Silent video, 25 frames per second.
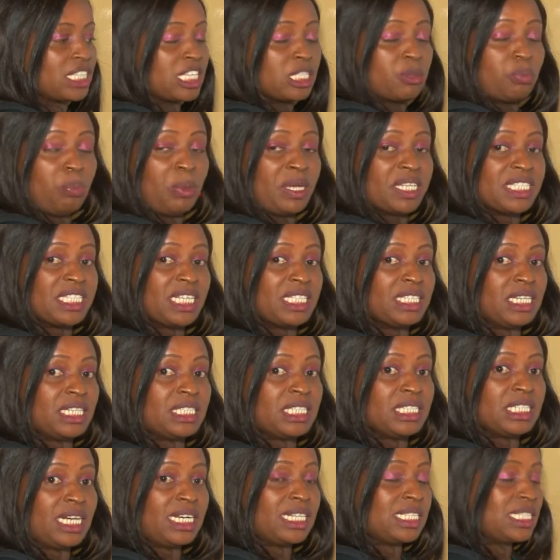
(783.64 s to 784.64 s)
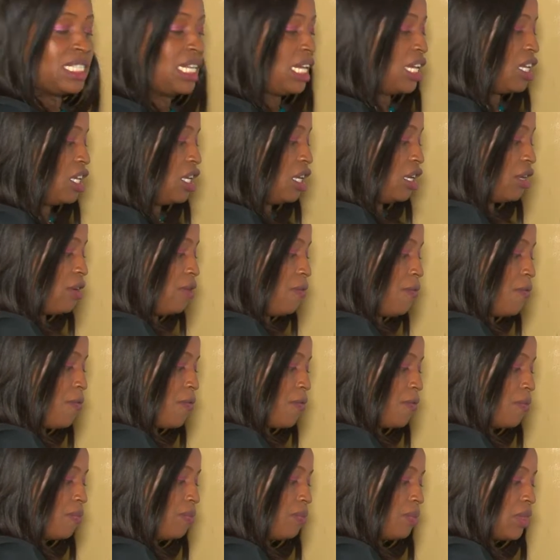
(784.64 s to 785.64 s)
these percentages and say
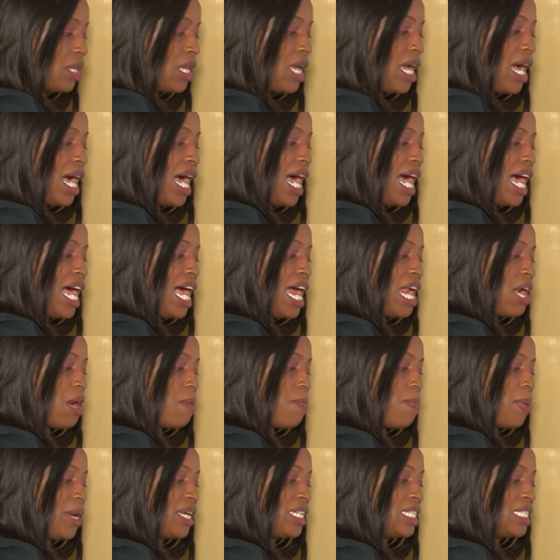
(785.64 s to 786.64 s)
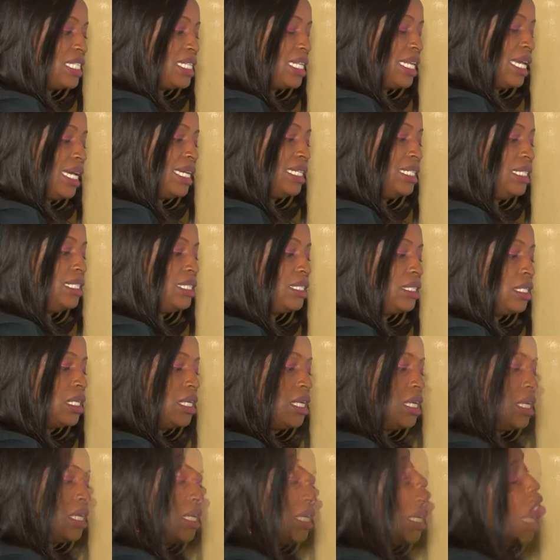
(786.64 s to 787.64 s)
if 100%
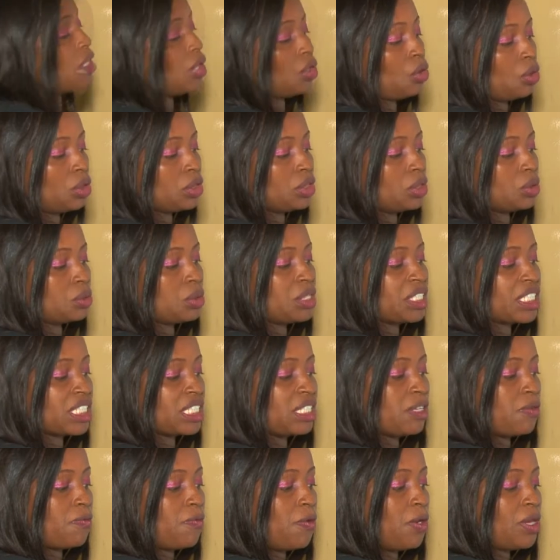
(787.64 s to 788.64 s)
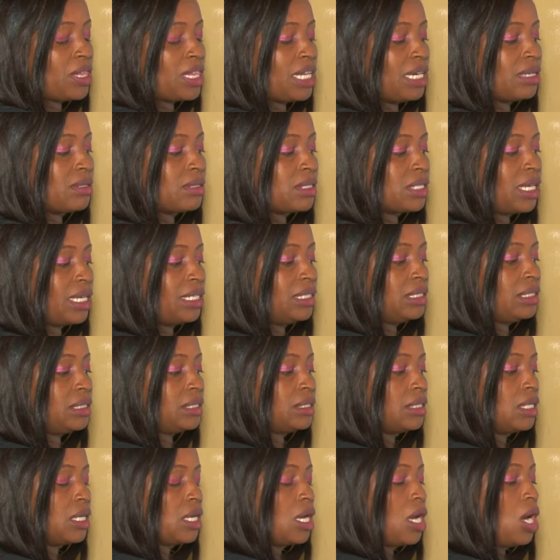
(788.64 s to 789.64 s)
is equal to
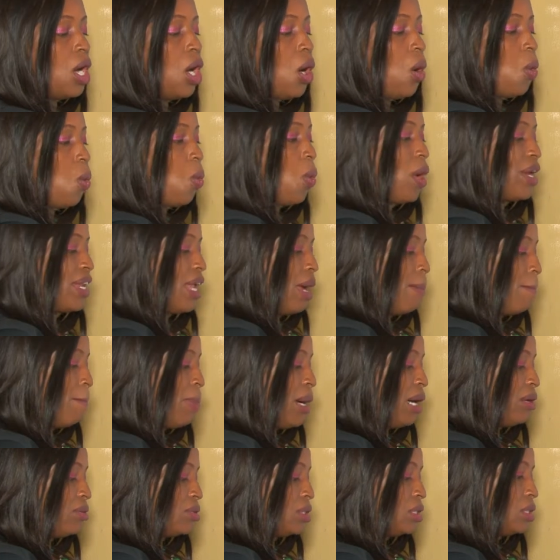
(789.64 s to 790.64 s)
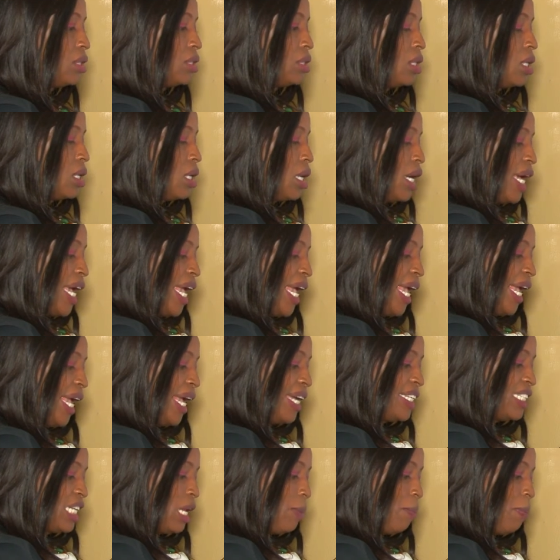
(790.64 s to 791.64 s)
64,000, what about
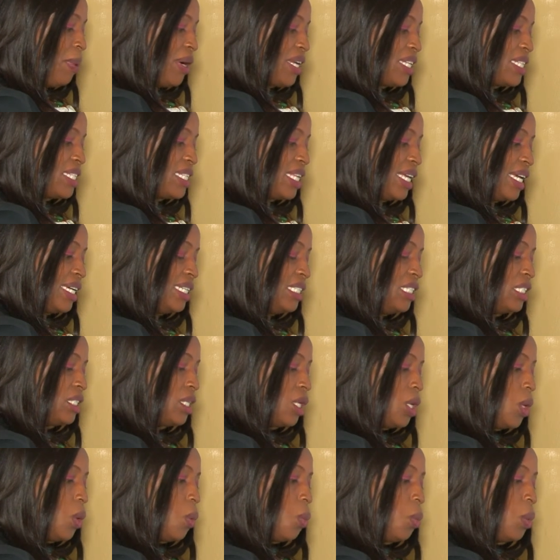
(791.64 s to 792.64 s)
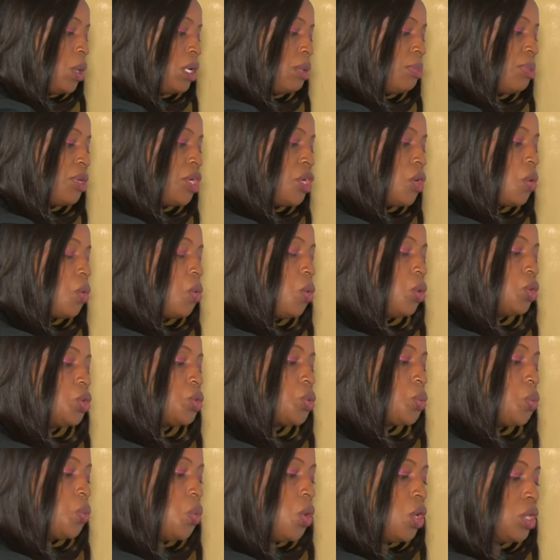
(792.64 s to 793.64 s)
80% will be
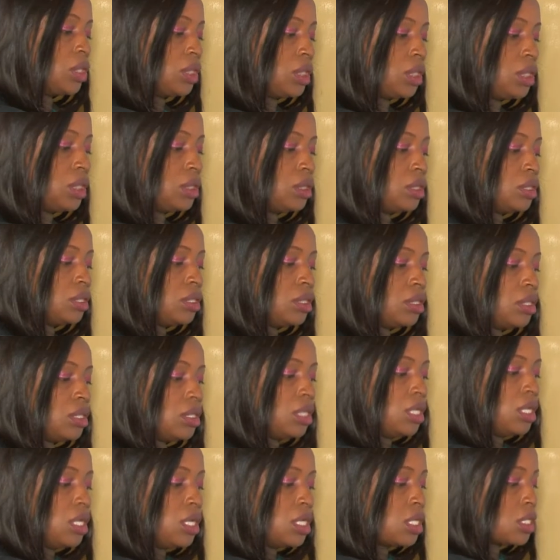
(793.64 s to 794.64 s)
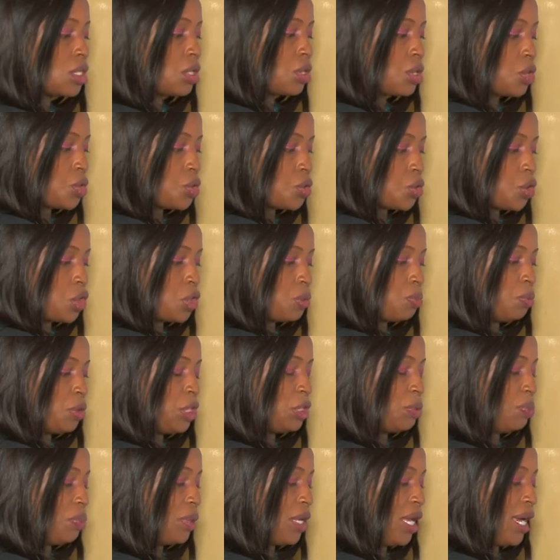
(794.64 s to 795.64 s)
equal to what? So you cross
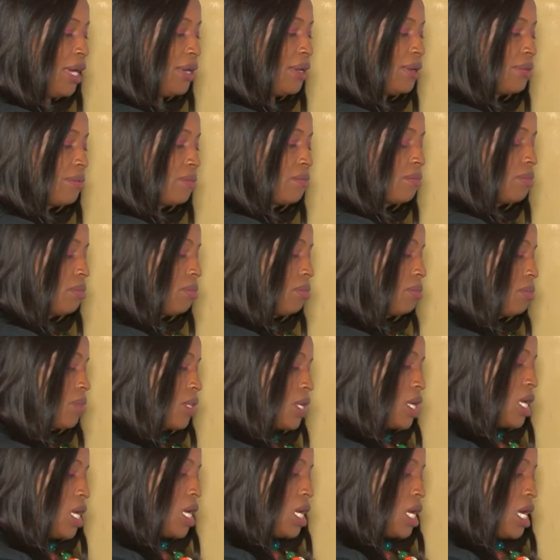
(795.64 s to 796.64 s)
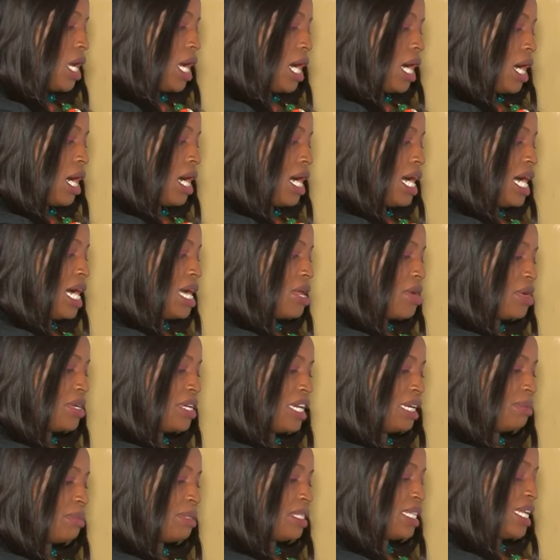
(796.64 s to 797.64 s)
multiply.
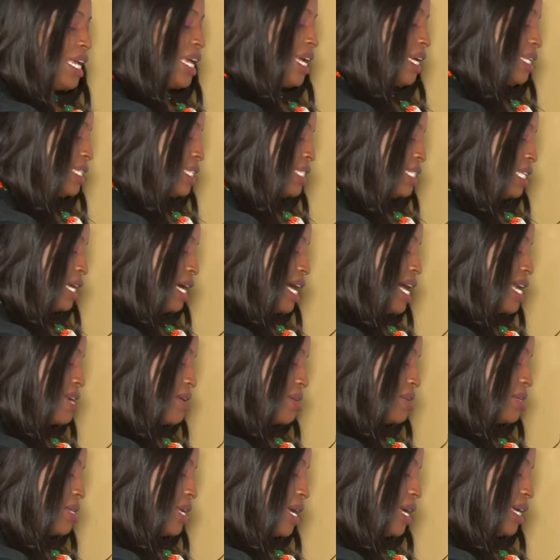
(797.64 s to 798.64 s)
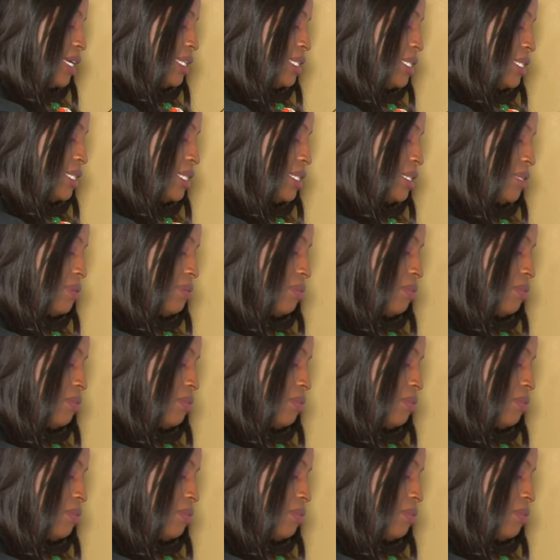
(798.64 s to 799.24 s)
100 times x is 100x,